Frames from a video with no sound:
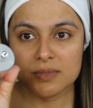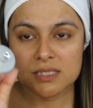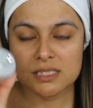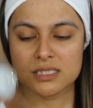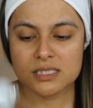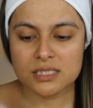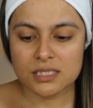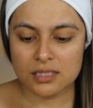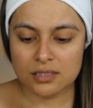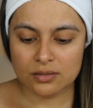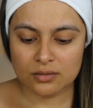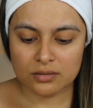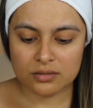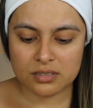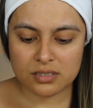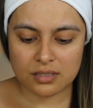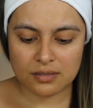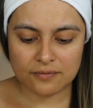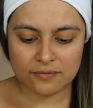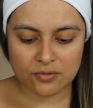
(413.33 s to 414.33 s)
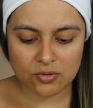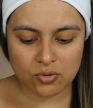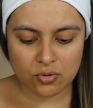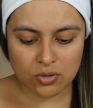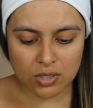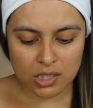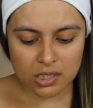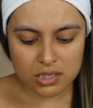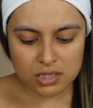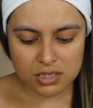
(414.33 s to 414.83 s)
Sealed, of
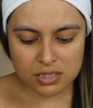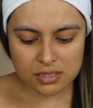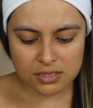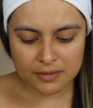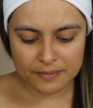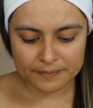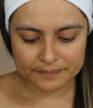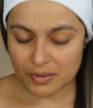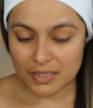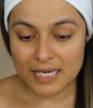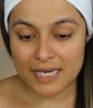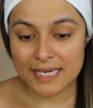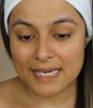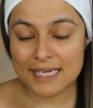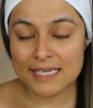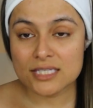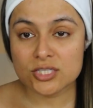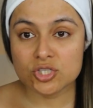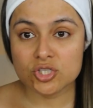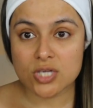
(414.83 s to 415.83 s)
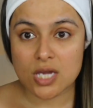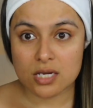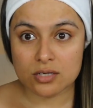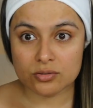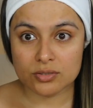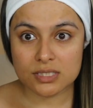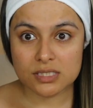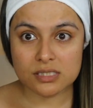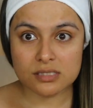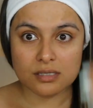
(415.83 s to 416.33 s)
course. Apply a
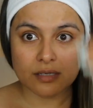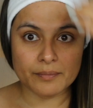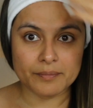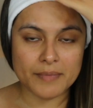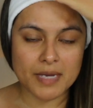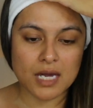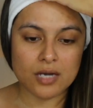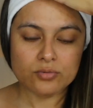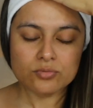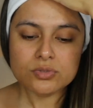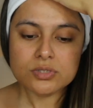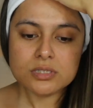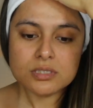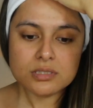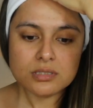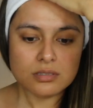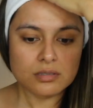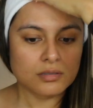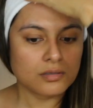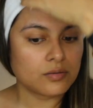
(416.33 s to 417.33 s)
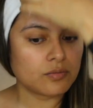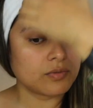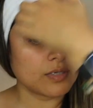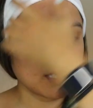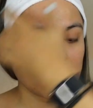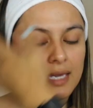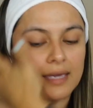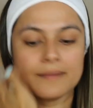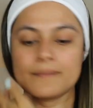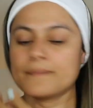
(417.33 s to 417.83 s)
generous amount.
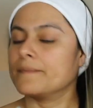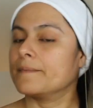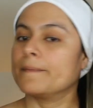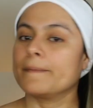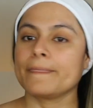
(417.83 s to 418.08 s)
Okay.